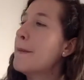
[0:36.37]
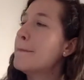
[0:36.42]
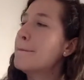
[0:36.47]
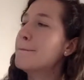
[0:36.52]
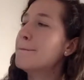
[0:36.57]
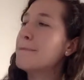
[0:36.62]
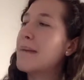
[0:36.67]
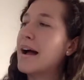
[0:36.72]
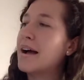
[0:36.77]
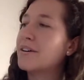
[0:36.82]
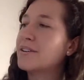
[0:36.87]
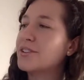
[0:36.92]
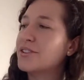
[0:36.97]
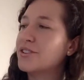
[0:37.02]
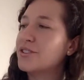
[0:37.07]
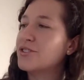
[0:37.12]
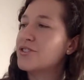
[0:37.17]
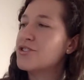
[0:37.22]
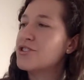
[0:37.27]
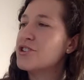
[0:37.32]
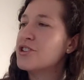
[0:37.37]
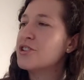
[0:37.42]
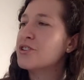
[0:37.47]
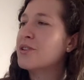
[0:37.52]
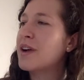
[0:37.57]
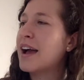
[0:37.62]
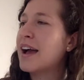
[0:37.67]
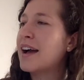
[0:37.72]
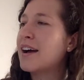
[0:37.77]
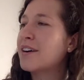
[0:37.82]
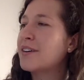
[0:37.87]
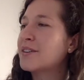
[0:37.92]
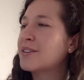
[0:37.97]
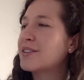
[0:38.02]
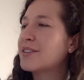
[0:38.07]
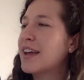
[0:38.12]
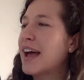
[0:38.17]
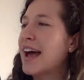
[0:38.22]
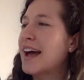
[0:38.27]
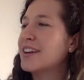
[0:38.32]
Mouse's new
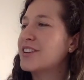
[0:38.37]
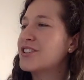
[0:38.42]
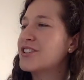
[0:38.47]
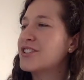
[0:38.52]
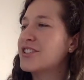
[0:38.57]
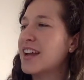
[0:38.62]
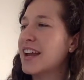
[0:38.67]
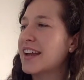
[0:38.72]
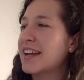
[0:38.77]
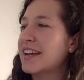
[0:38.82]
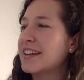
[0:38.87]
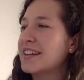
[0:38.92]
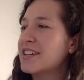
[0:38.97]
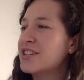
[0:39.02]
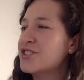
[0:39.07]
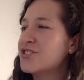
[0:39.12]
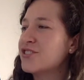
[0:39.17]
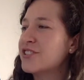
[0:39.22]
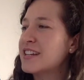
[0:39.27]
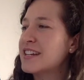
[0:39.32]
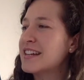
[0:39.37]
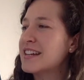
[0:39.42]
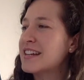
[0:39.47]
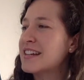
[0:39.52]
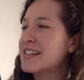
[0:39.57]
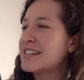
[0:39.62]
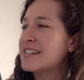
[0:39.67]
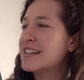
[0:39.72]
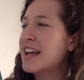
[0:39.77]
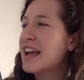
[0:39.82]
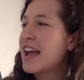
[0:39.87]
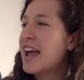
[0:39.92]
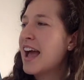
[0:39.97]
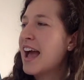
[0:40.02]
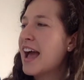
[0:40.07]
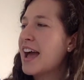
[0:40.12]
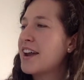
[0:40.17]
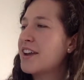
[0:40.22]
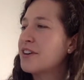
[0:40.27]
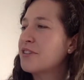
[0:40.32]
house had shady trees
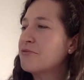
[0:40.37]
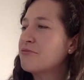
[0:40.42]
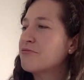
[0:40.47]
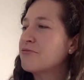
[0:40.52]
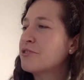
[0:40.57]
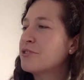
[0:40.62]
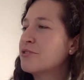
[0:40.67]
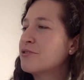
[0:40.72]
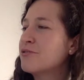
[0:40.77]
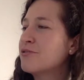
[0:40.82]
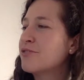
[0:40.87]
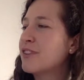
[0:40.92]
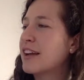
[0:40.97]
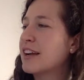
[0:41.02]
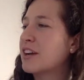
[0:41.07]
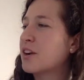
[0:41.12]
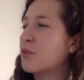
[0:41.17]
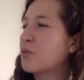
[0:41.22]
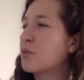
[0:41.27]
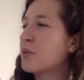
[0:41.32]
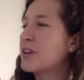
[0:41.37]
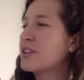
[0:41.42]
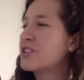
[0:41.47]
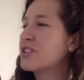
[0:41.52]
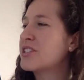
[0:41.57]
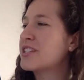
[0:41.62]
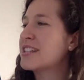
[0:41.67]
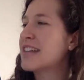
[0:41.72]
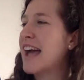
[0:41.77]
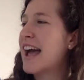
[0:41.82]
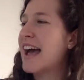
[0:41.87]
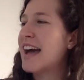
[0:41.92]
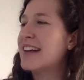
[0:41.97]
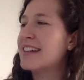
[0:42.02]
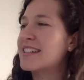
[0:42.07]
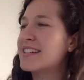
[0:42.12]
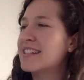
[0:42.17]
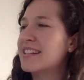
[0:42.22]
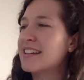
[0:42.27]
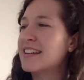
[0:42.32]
and a roof like a witch's
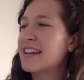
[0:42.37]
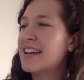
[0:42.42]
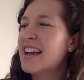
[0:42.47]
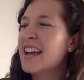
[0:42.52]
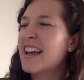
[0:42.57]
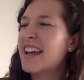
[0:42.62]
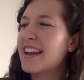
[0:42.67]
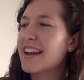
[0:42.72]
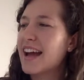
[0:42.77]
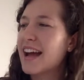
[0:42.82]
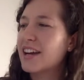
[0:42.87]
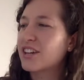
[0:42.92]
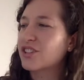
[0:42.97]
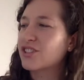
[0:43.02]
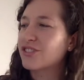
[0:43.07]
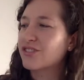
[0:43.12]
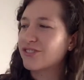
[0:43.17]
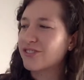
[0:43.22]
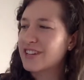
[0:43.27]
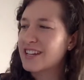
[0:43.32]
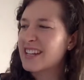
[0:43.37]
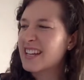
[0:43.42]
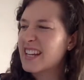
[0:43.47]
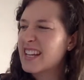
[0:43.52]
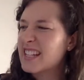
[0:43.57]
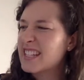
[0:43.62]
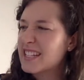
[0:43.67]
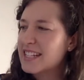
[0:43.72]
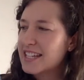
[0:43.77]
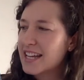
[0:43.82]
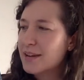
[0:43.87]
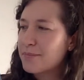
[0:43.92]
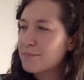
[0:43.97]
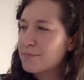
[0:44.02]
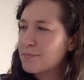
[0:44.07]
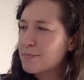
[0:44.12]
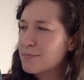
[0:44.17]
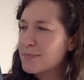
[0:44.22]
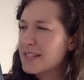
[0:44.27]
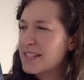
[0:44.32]
hat. It had creaky
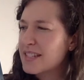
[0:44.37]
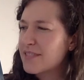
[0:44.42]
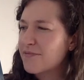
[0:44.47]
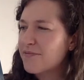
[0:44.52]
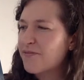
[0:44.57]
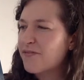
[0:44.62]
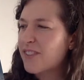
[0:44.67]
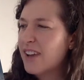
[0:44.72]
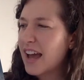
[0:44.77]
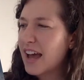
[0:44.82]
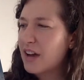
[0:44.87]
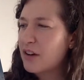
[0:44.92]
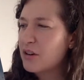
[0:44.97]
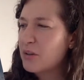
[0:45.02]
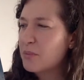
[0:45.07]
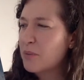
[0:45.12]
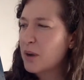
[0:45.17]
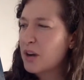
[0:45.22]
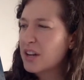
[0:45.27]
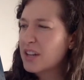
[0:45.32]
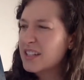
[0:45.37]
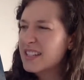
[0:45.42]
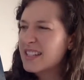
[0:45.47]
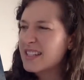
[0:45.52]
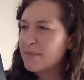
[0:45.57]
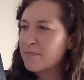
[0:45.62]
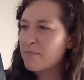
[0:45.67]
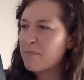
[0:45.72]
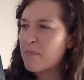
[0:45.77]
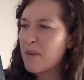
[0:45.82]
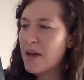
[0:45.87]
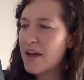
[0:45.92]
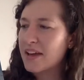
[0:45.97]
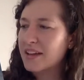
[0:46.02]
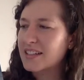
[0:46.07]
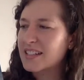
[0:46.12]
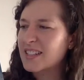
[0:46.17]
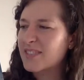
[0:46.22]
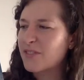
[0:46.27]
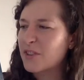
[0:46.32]
steps and flower pots and
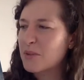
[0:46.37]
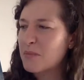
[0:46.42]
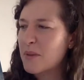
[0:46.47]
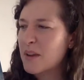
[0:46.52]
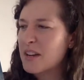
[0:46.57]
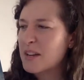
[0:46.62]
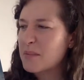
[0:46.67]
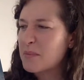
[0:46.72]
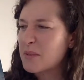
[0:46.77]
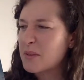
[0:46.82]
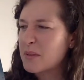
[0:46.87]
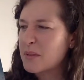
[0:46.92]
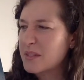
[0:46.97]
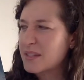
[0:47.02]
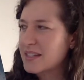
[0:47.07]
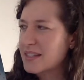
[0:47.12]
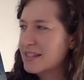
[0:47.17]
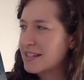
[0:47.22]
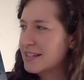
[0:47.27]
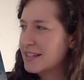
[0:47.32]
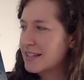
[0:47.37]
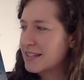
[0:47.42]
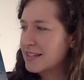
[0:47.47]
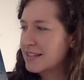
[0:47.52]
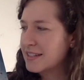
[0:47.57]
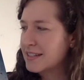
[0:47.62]
pegs for muddy boots.